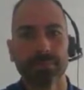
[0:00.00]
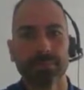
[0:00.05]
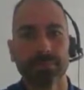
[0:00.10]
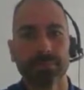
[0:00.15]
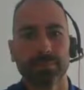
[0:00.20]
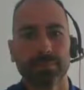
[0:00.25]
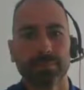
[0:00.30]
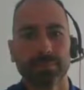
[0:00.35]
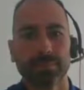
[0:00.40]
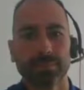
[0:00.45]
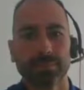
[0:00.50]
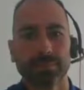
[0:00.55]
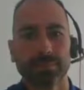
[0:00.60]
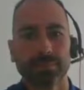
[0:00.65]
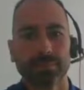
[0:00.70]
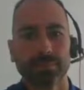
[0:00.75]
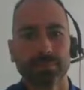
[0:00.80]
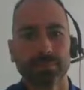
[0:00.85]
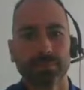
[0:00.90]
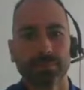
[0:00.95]

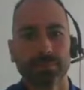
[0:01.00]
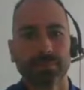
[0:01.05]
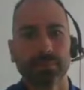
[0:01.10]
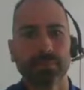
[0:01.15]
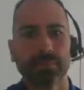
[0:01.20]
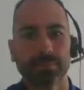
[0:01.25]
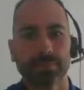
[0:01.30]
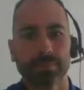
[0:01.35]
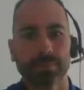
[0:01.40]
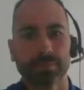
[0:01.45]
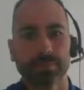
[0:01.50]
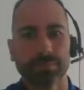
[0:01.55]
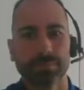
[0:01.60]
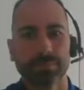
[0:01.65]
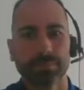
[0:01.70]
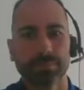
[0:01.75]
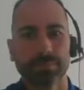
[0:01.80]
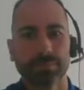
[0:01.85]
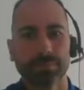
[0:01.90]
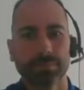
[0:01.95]

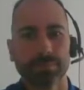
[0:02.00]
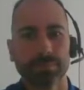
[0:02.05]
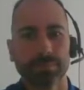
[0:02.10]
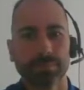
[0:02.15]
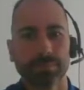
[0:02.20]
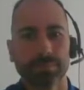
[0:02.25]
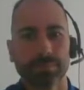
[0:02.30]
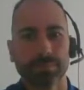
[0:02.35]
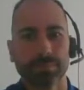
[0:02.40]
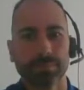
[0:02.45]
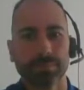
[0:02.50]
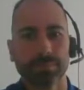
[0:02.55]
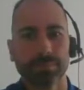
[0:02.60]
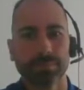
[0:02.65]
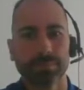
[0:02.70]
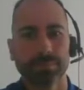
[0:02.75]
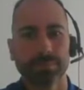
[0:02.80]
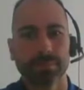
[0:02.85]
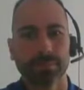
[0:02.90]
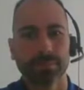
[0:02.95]

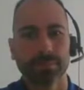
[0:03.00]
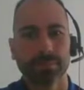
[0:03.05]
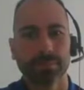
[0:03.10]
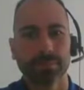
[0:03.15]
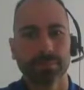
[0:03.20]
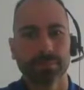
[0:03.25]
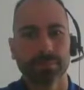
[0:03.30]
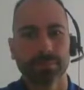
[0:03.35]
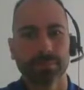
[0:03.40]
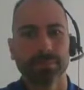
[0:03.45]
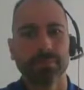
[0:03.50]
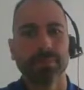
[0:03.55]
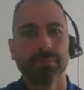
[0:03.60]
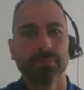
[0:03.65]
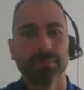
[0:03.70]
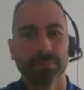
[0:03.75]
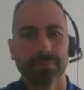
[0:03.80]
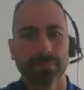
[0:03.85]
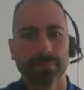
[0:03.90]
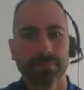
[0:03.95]

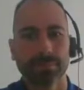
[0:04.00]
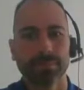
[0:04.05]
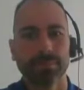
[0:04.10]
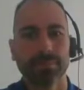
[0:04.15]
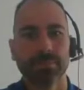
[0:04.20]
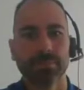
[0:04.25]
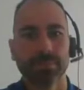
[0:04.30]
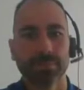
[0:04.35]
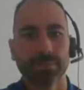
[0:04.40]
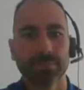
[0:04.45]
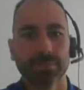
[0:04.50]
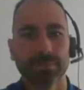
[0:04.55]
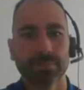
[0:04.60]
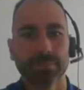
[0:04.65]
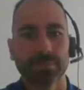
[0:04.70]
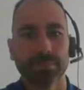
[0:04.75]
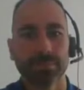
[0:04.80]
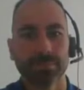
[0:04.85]
(not speaking)